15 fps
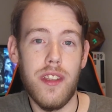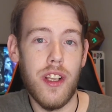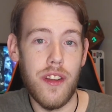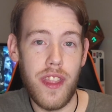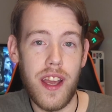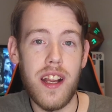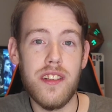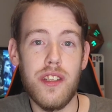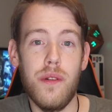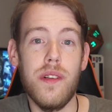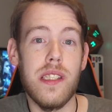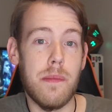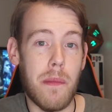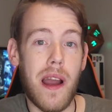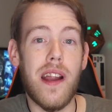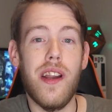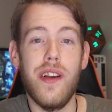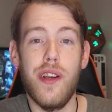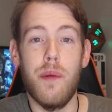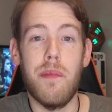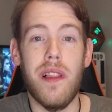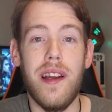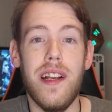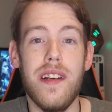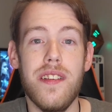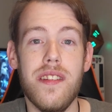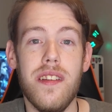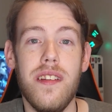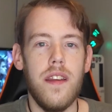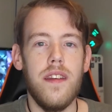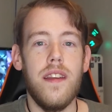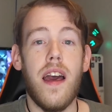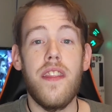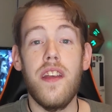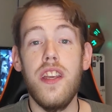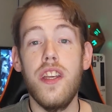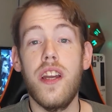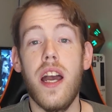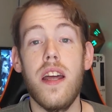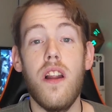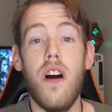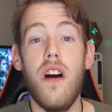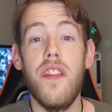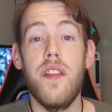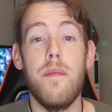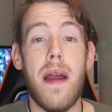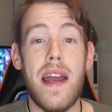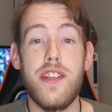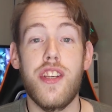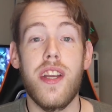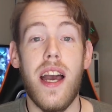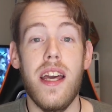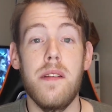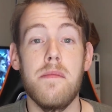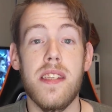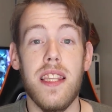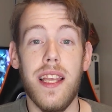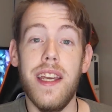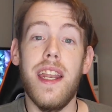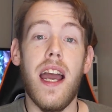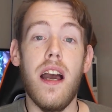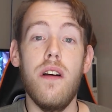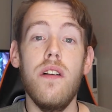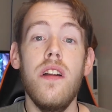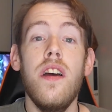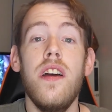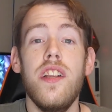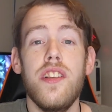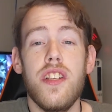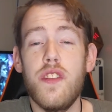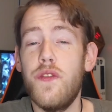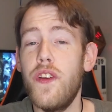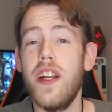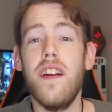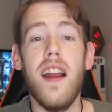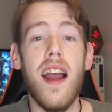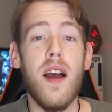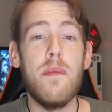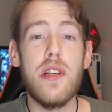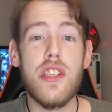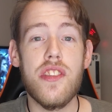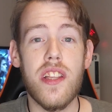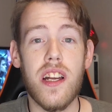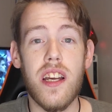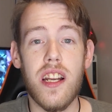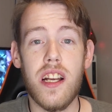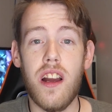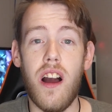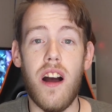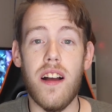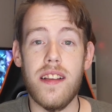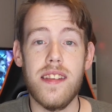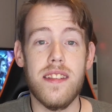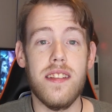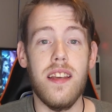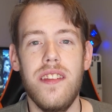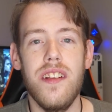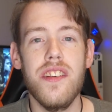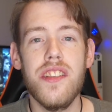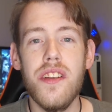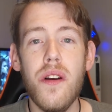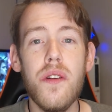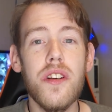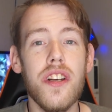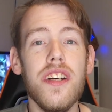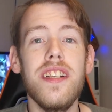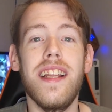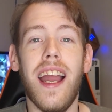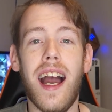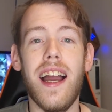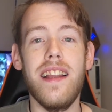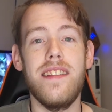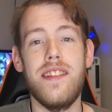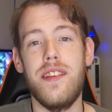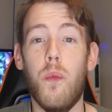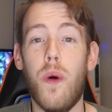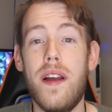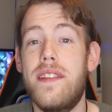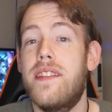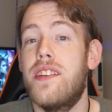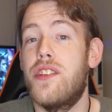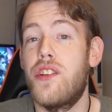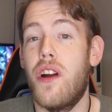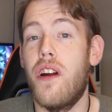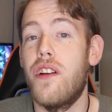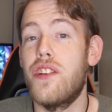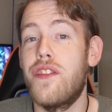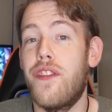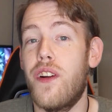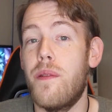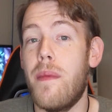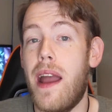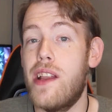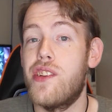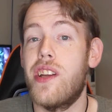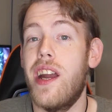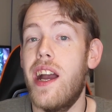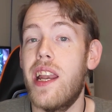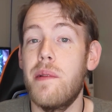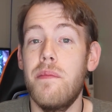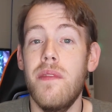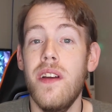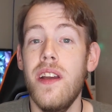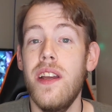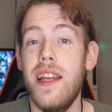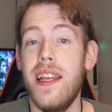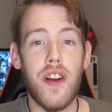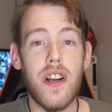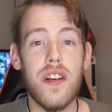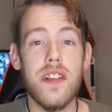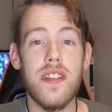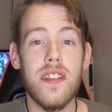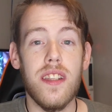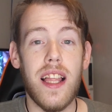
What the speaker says: You're there to inspire your players. Now that you got all the magic items laid out, just figure out how much they're gonna cost. There's no good guide what to charge for a magic item. For